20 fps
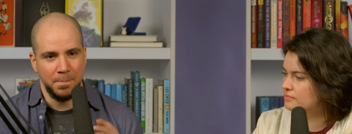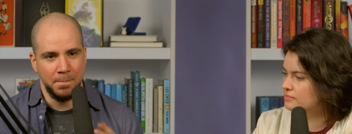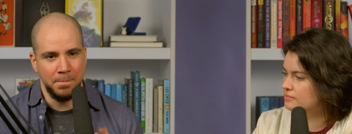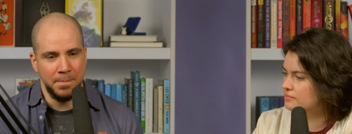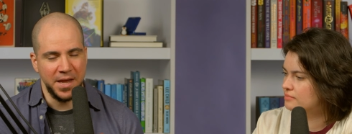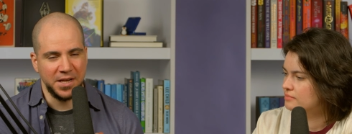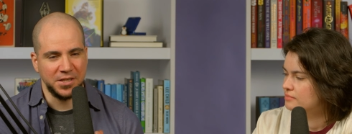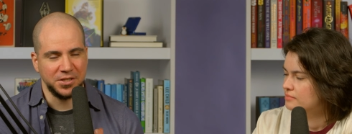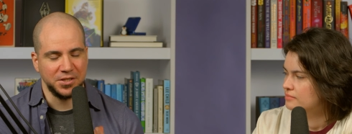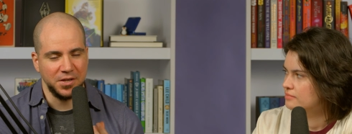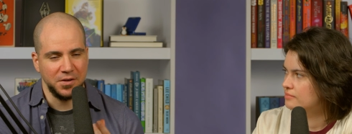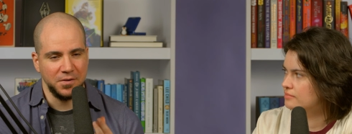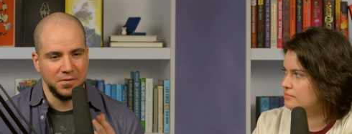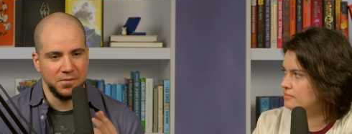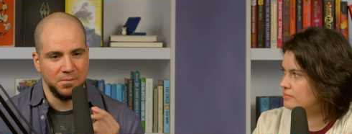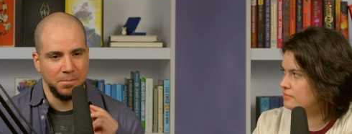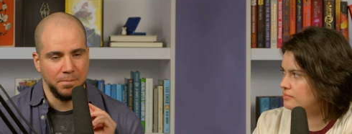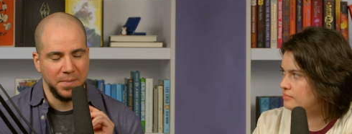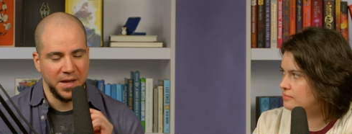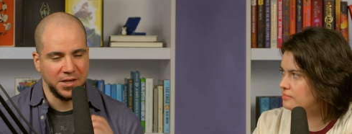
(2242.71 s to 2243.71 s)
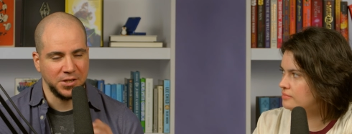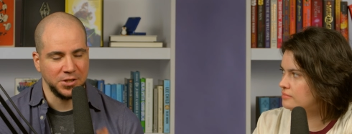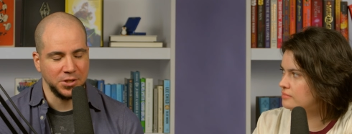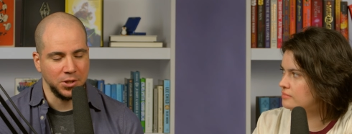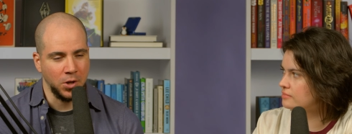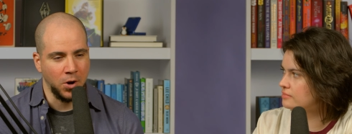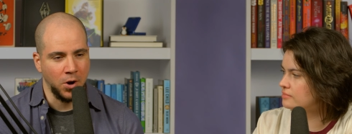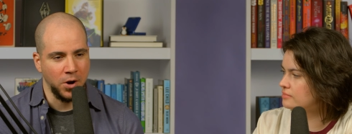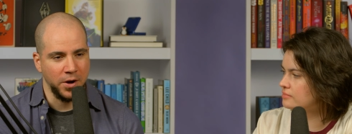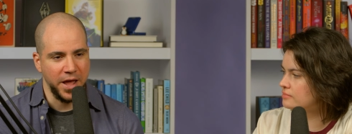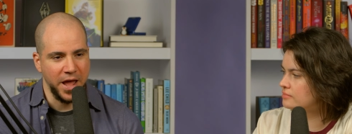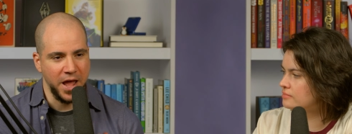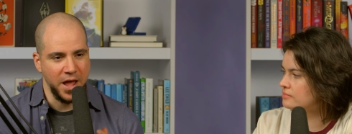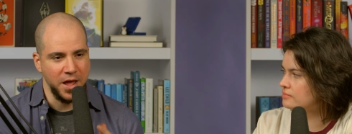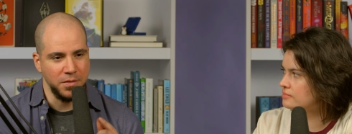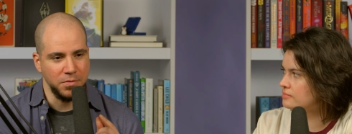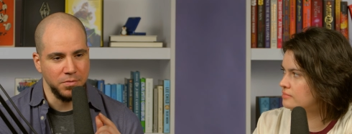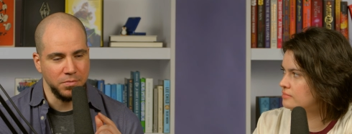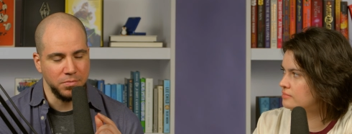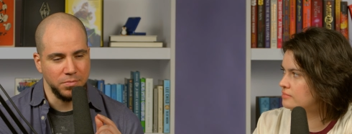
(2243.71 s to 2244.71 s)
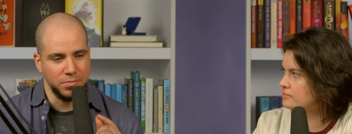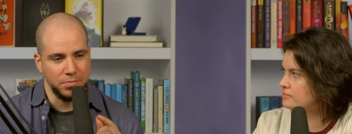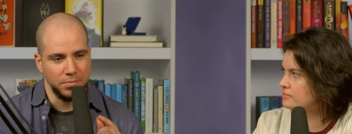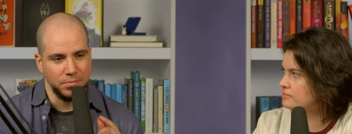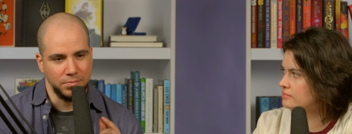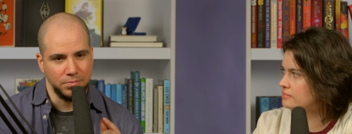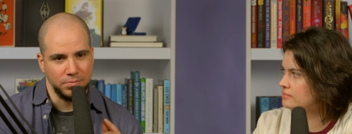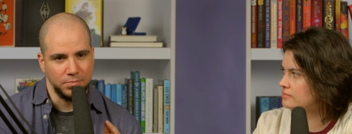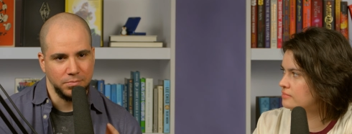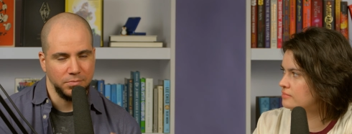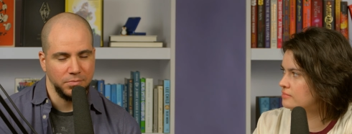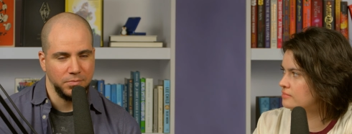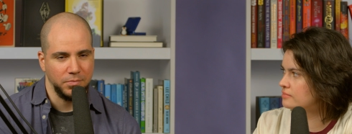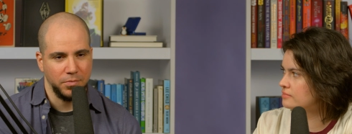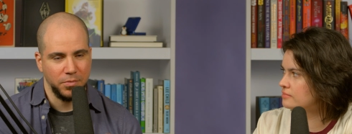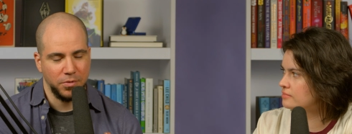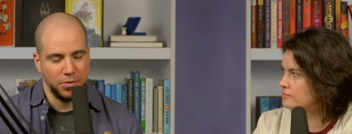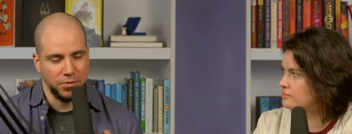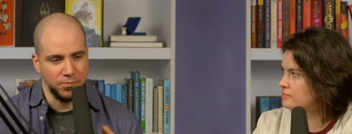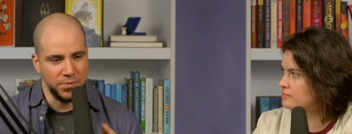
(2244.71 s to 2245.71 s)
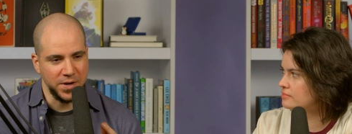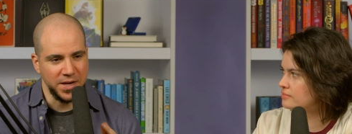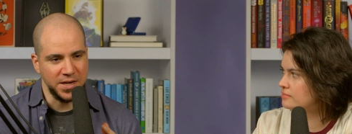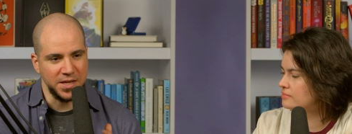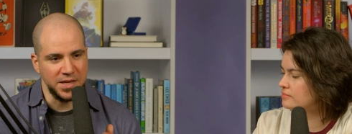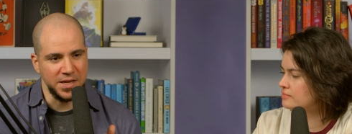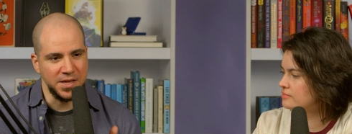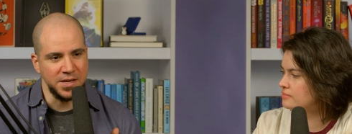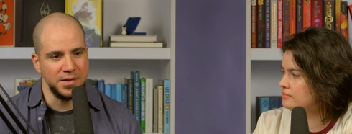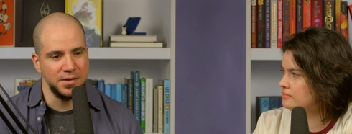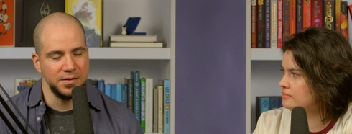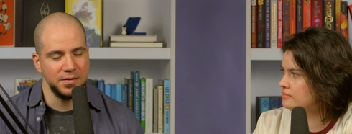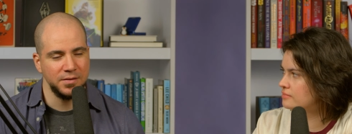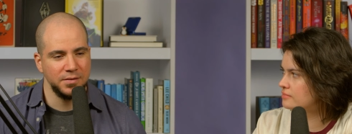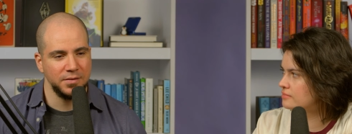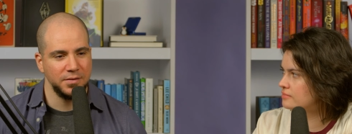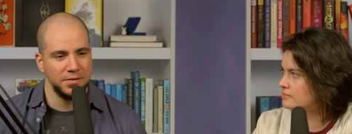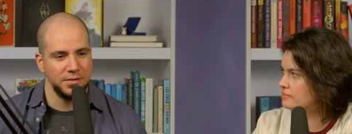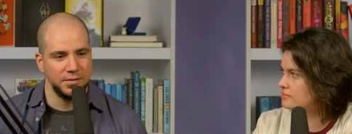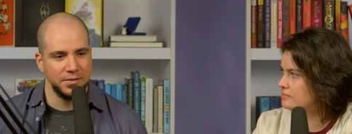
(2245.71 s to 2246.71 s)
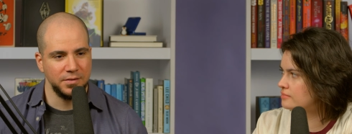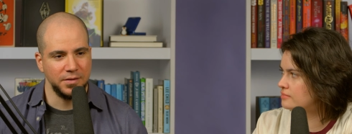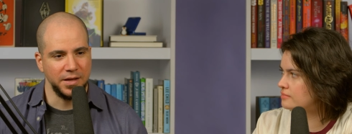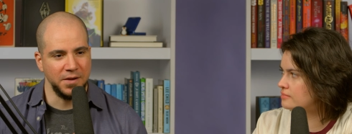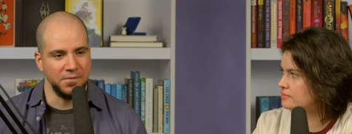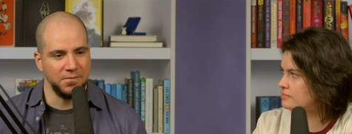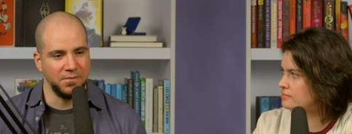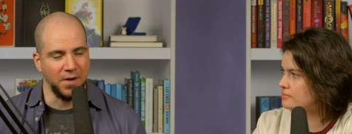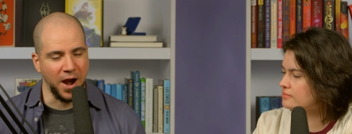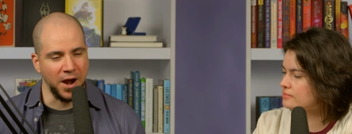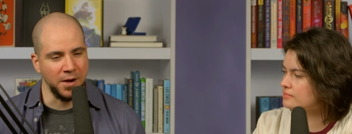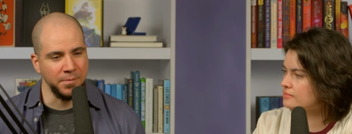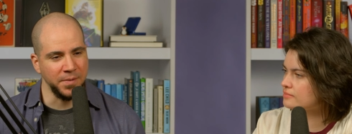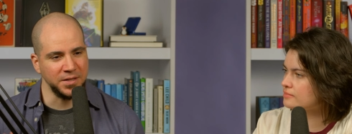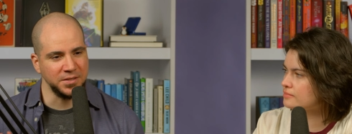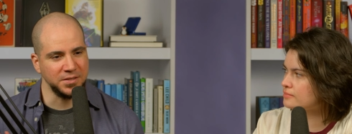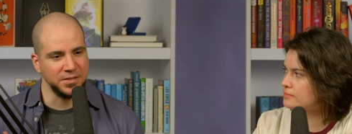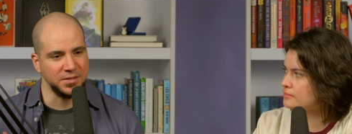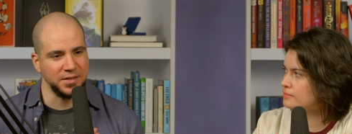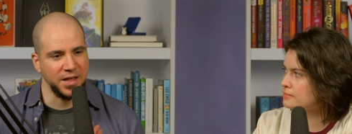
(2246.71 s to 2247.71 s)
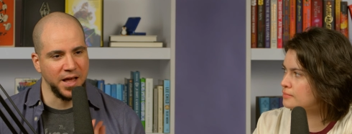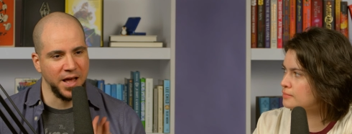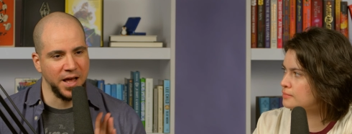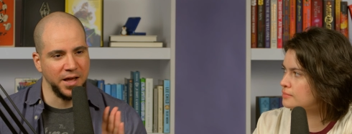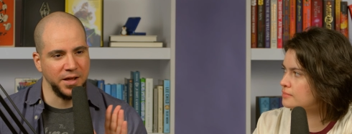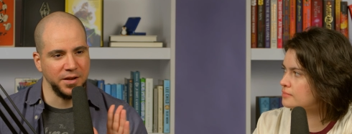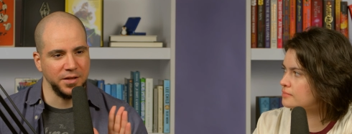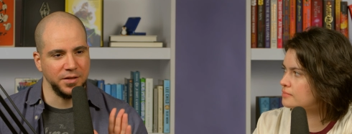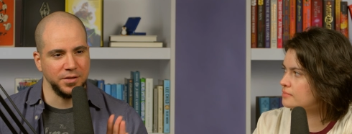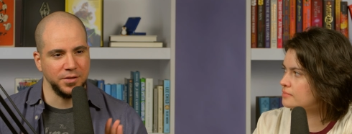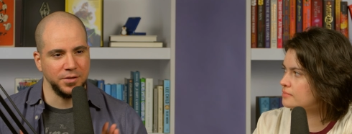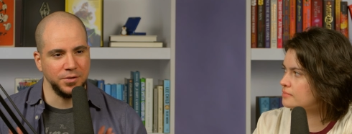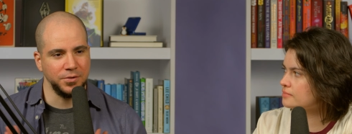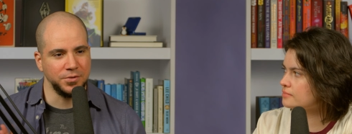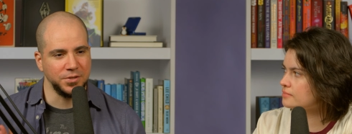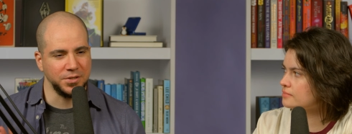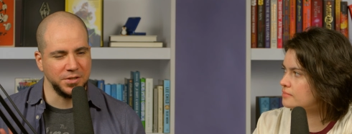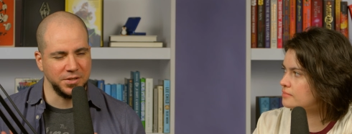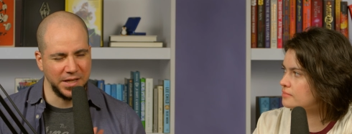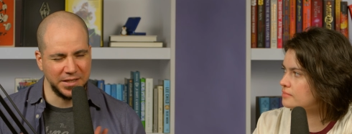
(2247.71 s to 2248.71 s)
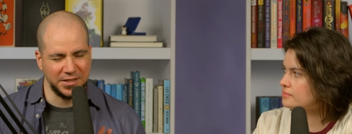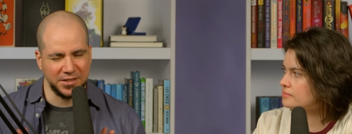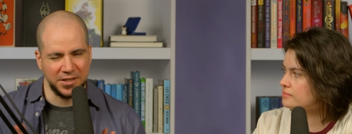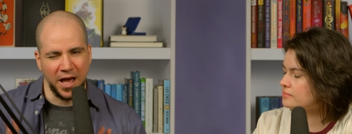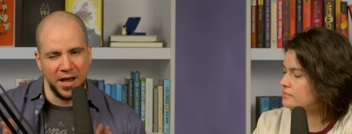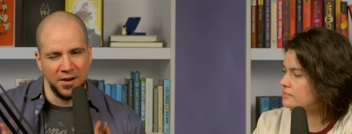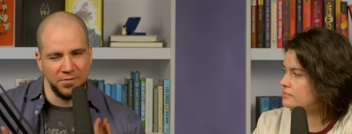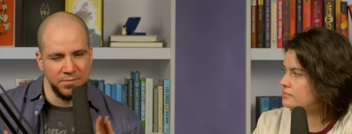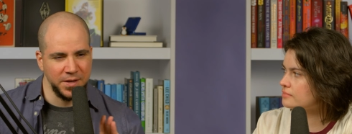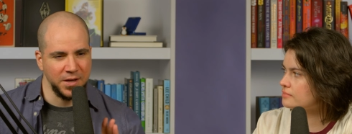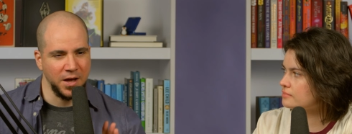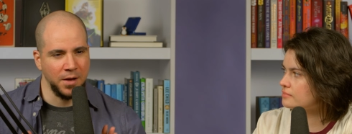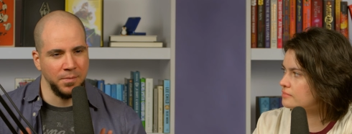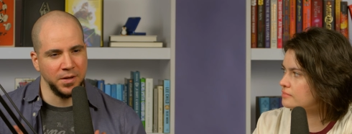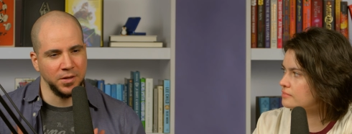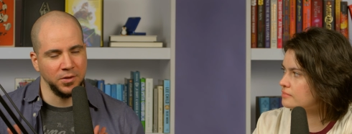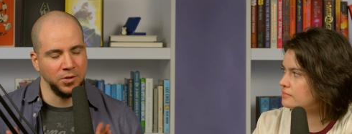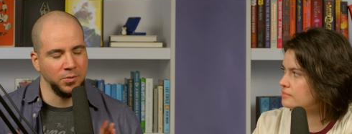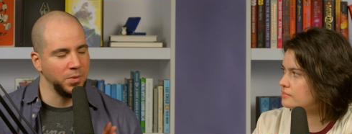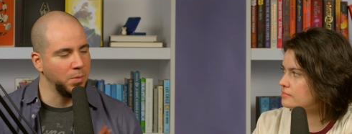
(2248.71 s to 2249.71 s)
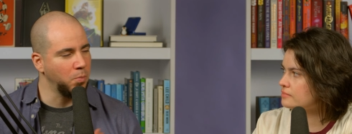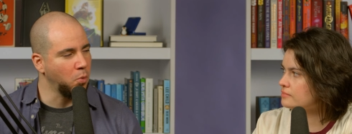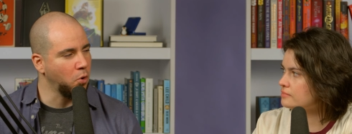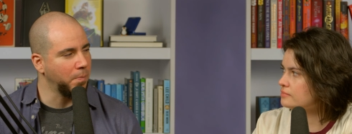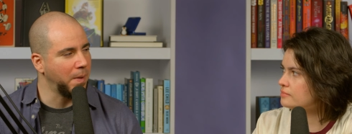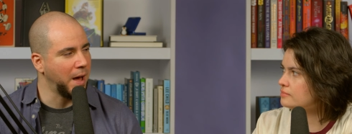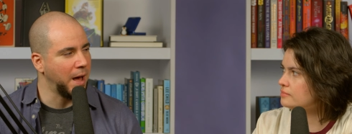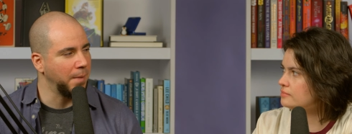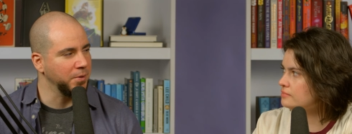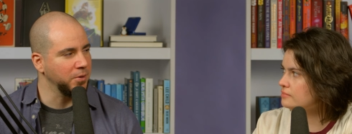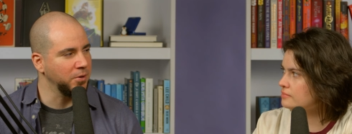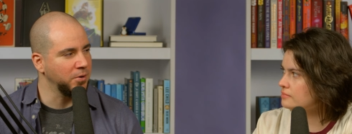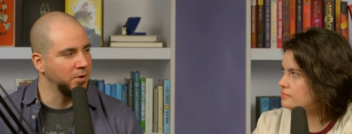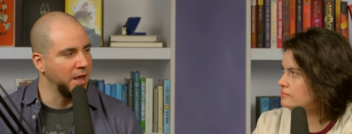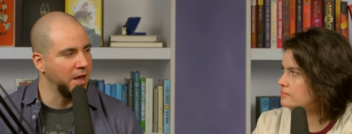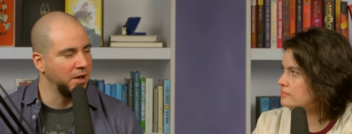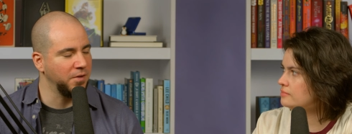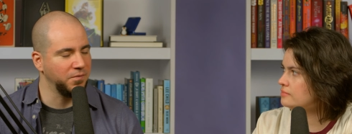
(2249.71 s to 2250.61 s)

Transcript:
Speaker 1: mix of pixel art and 3D environments that you that's kind of becoming a little bit more popular now.